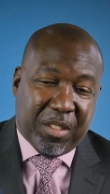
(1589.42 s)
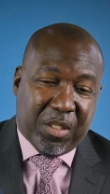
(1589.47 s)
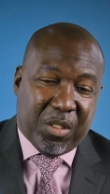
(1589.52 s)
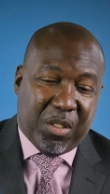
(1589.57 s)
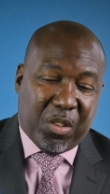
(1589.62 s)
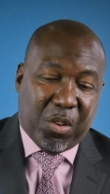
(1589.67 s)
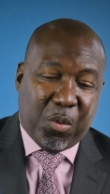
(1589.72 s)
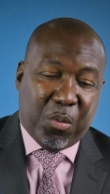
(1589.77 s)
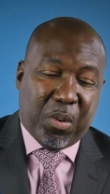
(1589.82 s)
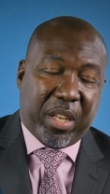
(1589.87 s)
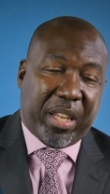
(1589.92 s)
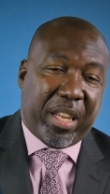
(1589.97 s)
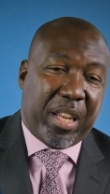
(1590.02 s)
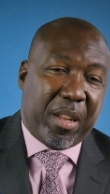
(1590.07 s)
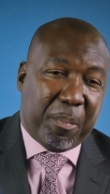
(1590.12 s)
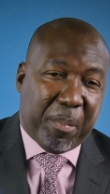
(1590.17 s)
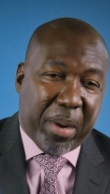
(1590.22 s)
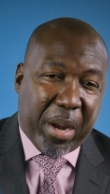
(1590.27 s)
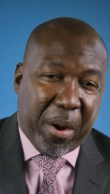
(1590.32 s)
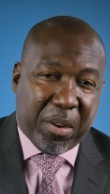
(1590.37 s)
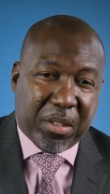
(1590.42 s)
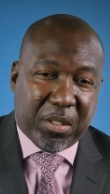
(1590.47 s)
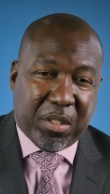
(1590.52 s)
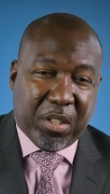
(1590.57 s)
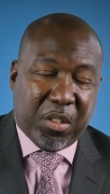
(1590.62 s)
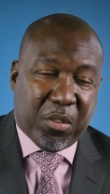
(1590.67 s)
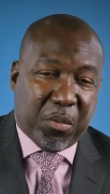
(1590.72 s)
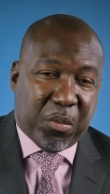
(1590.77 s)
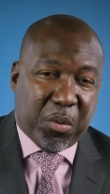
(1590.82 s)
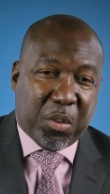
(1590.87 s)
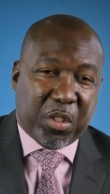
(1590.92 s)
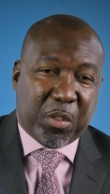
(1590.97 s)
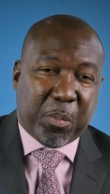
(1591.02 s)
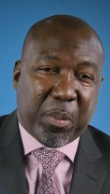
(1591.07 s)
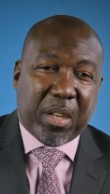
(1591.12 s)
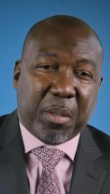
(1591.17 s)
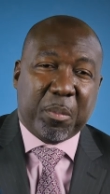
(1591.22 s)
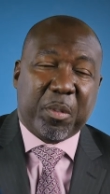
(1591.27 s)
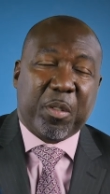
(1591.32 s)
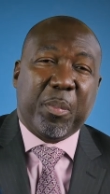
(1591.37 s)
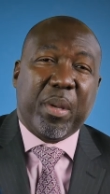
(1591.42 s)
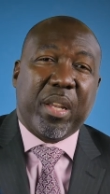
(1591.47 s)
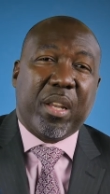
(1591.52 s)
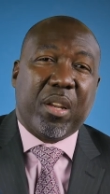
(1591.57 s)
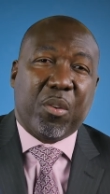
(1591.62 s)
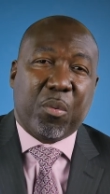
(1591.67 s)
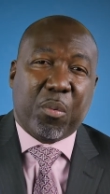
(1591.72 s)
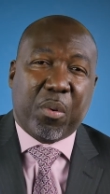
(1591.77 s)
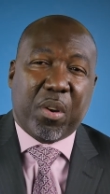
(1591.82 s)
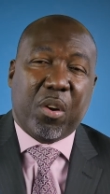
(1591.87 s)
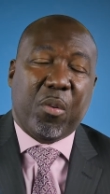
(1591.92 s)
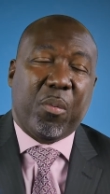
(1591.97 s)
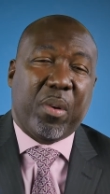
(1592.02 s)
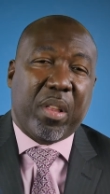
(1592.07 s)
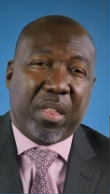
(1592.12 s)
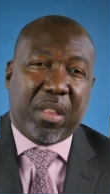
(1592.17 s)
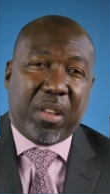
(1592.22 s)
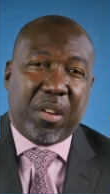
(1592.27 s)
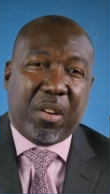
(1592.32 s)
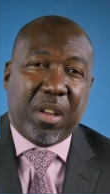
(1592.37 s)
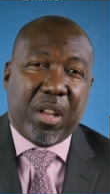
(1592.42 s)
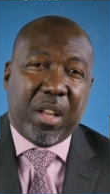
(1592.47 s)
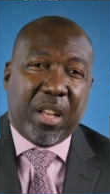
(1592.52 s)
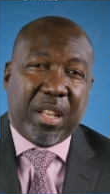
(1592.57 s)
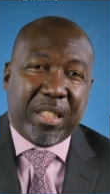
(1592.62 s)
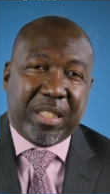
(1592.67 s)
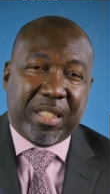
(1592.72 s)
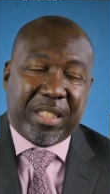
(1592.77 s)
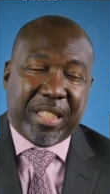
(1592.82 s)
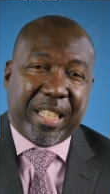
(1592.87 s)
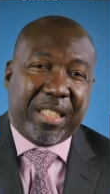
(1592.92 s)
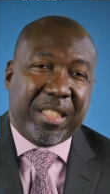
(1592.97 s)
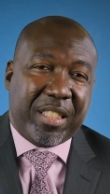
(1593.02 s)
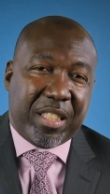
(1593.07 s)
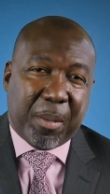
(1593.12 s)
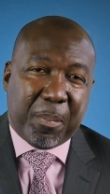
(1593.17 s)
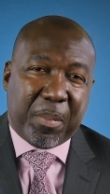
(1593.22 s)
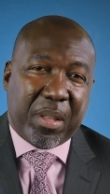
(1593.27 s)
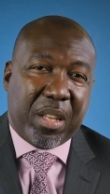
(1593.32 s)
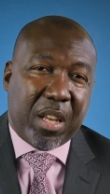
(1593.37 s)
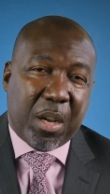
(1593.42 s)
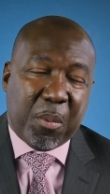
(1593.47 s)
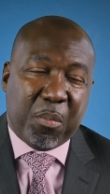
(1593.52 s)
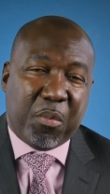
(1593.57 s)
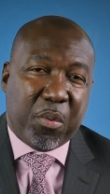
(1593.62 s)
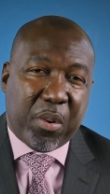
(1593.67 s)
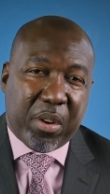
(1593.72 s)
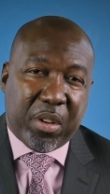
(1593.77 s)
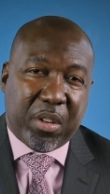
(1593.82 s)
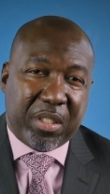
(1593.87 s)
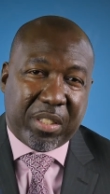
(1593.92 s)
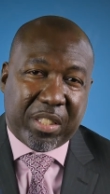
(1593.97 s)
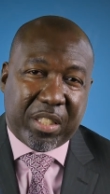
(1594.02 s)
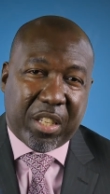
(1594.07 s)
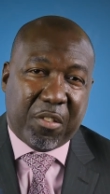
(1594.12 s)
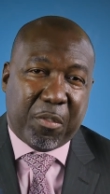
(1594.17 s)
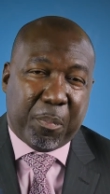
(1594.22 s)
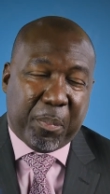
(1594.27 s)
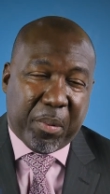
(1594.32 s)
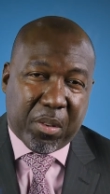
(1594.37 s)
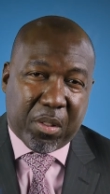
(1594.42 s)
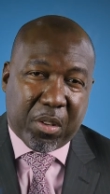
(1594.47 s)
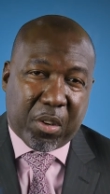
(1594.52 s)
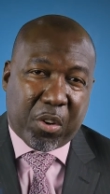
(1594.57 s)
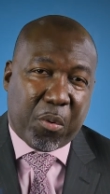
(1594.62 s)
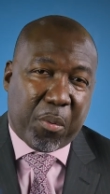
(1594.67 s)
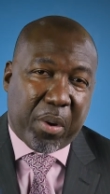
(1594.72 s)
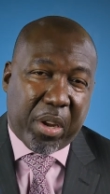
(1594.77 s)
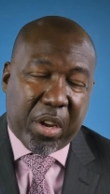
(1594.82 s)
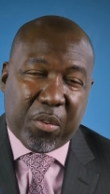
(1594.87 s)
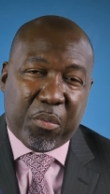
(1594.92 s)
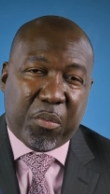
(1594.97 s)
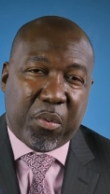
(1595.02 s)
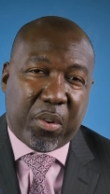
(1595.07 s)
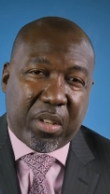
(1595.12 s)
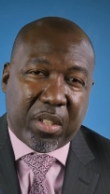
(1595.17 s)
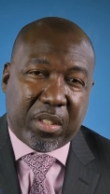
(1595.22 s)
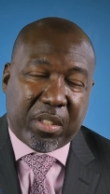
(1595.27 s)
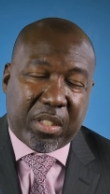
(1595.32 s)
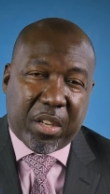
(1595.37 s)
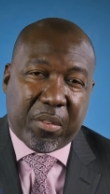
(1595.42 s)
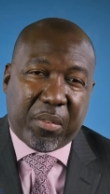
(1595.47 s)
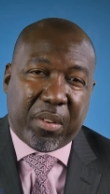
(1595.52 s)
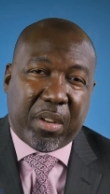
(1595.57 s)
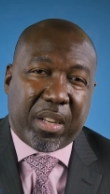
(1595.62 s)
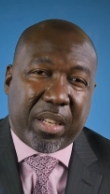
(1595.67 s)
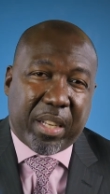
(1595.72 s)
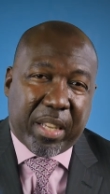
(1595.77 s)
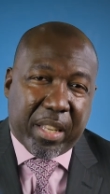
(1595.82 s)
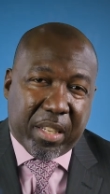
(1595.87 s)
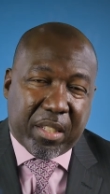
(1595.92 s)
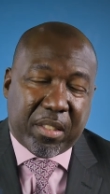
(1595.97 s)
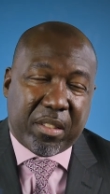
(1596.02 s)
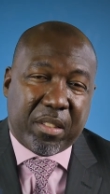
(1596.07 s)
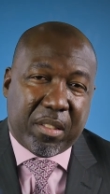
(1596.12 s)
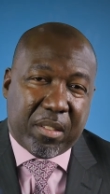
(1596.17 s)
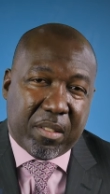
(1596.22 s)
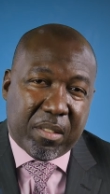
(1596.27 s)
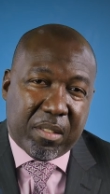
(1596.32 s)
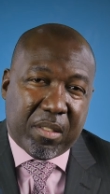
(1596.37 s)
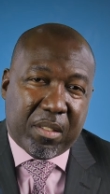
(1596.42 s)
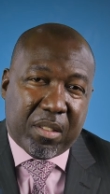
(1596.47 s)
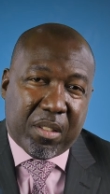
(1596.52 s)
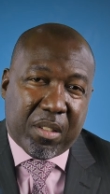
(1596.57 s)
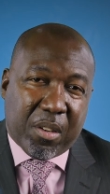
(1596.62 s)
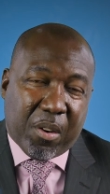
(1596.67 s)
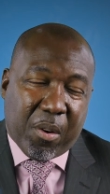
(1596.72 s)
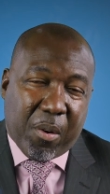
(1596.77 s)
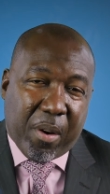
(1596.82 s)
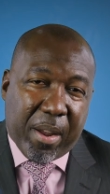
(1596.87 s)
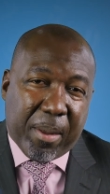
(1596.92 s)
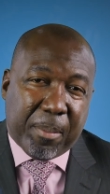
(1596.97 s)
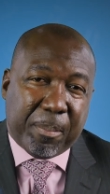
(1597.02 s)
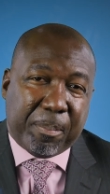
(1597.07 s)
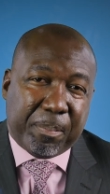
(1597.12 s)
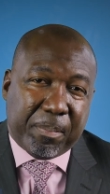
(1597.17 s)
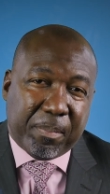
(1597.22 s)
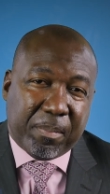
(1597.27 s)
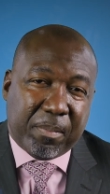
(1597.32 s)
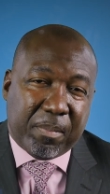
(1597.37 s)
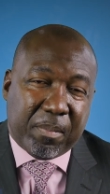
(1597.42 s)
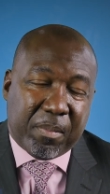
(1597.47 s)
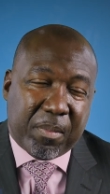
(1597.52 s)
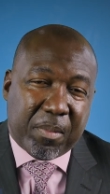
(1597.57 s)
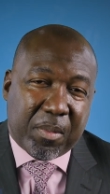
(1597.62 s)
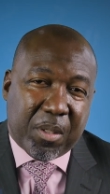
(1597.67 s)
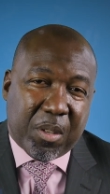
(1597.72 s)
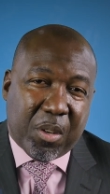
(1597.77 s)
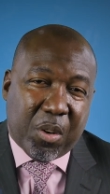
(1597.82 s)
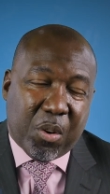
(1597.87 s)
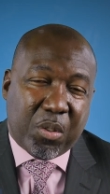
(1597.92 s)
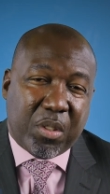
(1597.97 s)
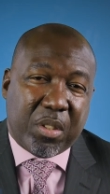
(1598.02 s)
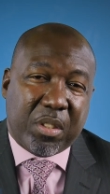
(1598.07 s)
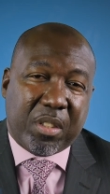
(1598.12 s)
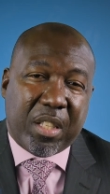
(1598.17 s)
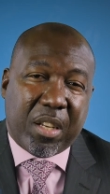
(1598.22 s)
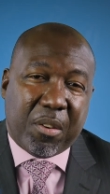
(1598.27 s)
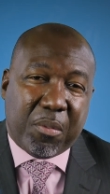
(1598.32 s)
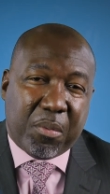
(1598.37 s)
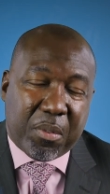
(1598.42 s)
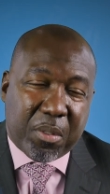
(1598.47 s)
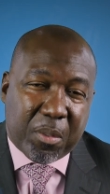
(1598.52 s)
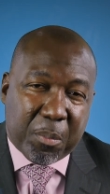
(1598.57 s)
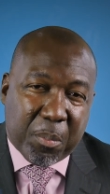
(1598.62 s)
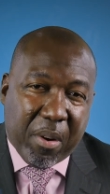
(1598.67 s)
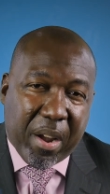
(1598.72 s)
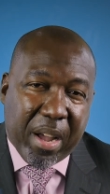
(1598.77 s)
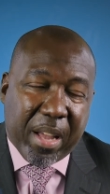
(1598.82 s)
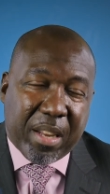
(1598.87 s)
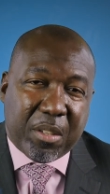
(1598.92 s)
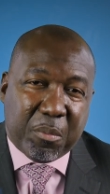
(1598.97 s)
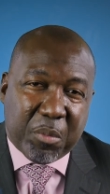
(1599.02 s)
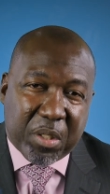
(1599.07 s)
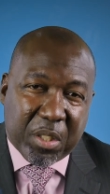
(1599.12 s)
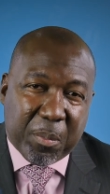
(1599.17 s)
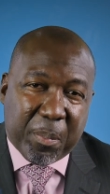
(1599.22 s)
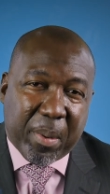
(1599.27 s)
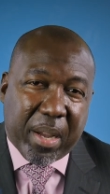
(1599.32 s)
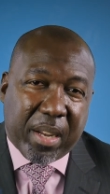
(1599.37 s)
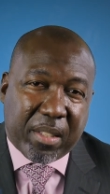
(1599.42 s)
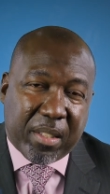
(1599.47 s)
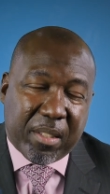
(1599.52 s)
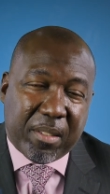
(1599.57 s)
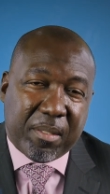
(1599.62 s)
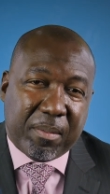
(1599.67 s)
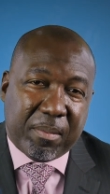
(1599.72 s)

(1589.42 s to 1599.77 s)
No one get married to divorce, but I'm speaking real with you. Set something up for yourself. Build a career for yourself, young ladies. All right? Hold yourself with pride and respect.